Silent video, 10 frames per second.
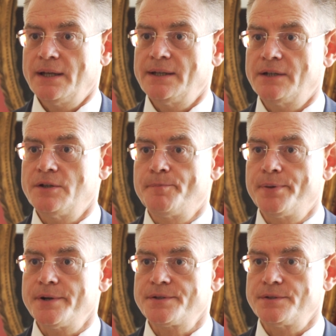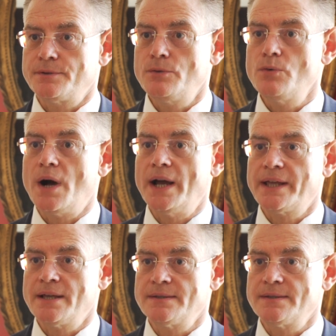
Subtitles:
that the person who I can